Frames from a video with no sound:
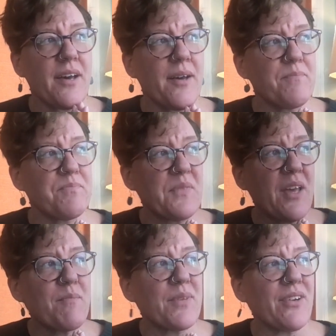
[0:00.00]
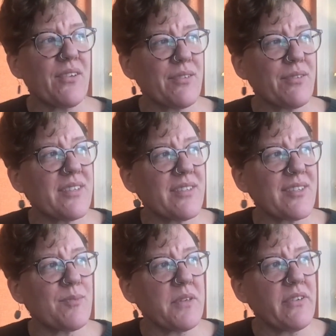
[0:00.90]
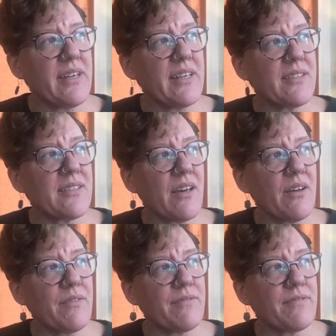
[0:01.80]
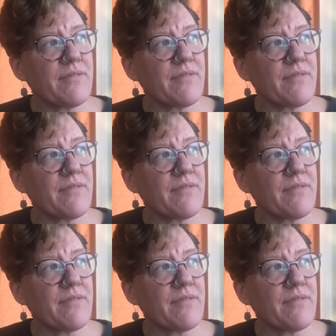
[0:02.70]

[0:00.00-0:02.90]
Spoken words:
but also this experience of